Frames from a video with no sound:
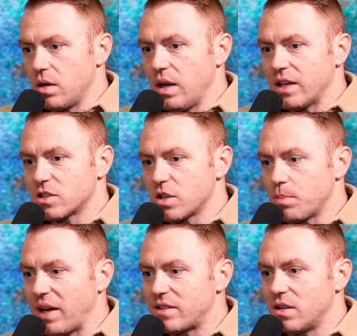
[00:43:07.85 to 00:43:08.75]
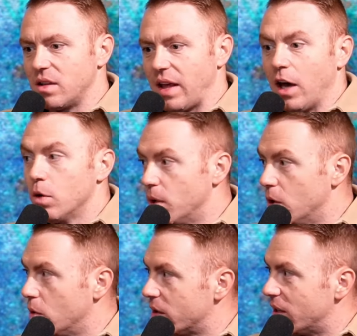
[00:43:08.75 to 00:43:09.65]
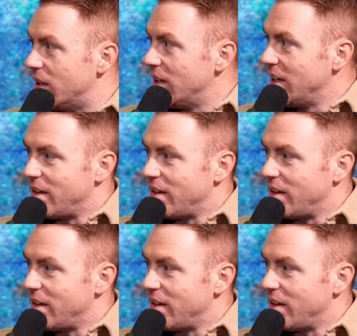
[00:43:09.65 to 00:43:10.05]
not just apply it to the elbow or the